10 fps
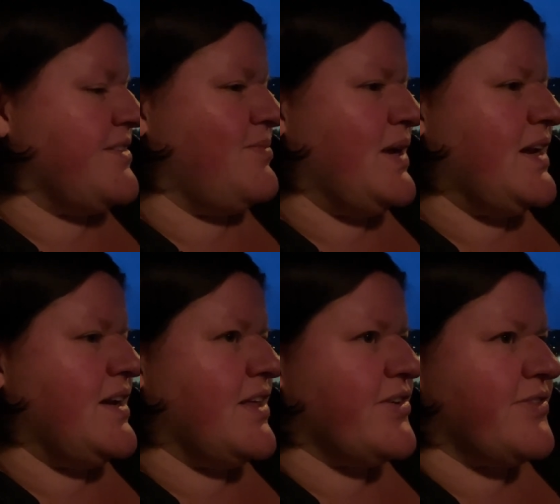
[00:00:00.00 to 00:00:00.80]
I've made
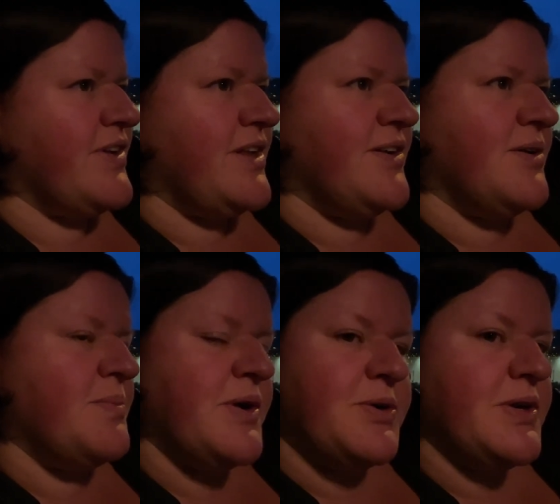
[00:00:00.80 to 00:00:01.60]
another video
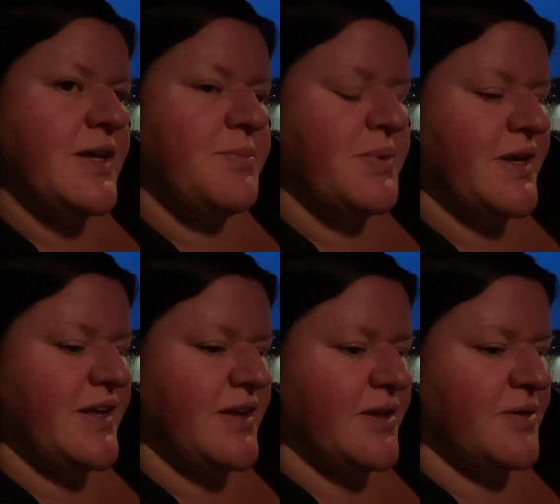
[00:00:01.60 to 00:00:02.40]
about it.
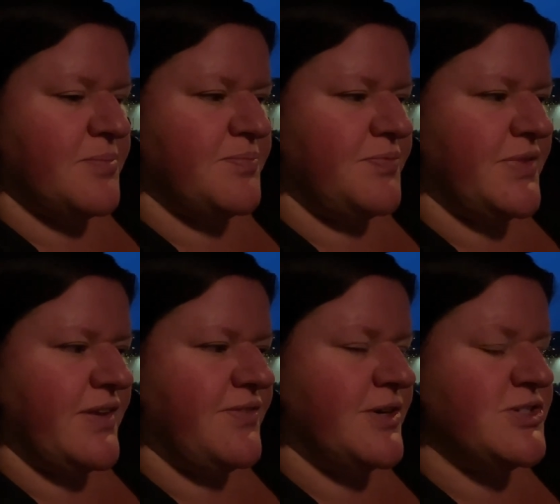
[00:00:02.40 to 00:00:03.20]
But
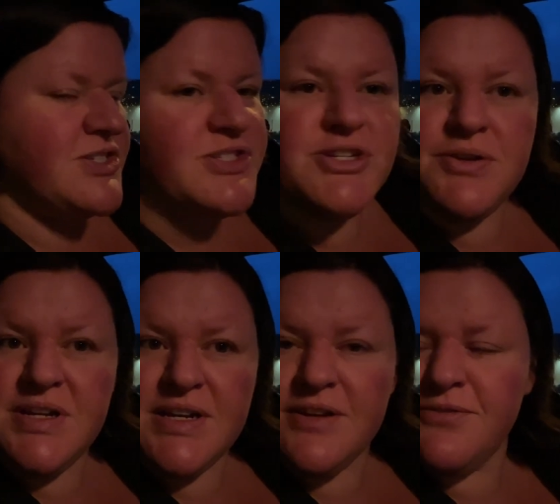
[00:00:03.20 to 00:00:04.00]
if you're just
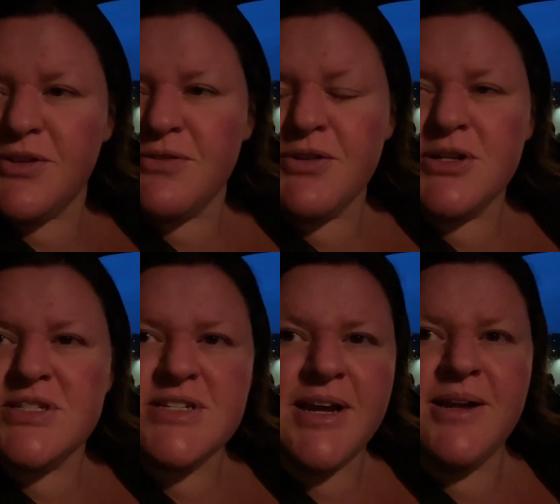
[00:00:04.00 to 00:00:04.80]
tuning in for the
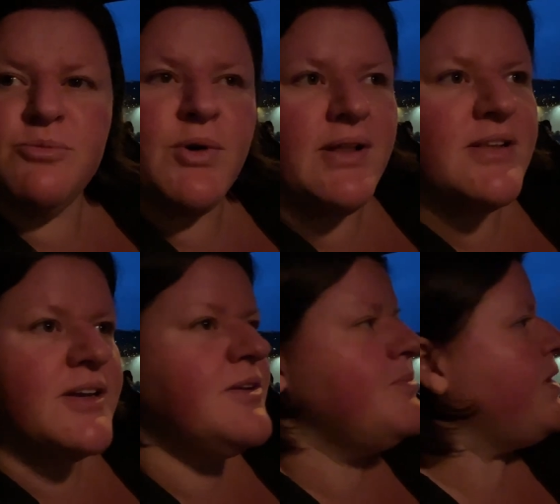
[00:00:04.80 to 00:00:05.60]
first time,
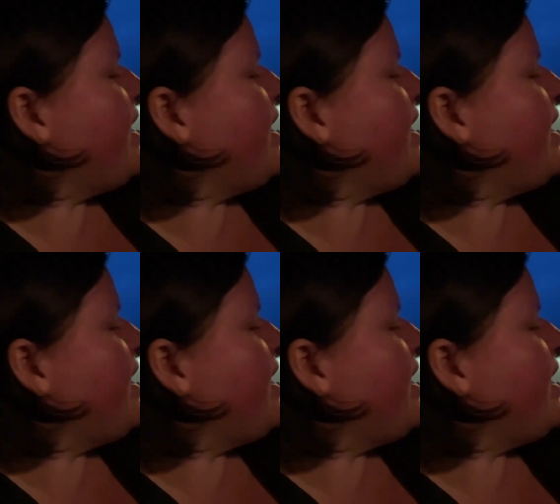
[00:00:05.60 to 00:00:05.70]
welcome.